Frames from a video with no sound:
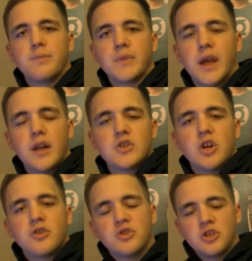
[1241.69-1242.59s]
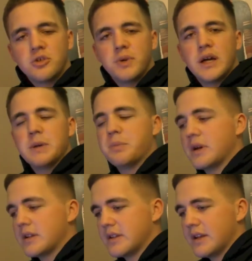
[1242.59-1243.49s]
I had a charger nearby,
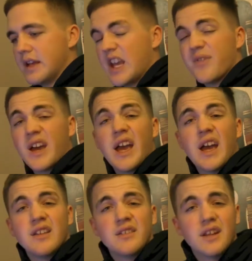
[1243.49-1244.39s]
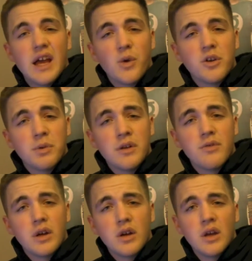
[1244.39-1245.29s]
but if I hadn't, I would have been a
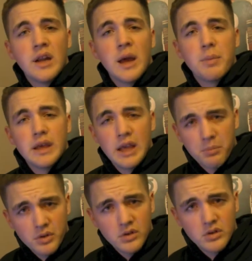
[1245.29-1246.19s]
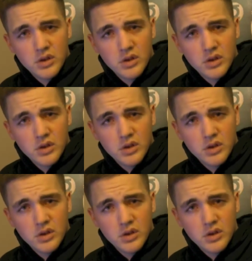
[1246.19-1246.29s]
very unhappy camper.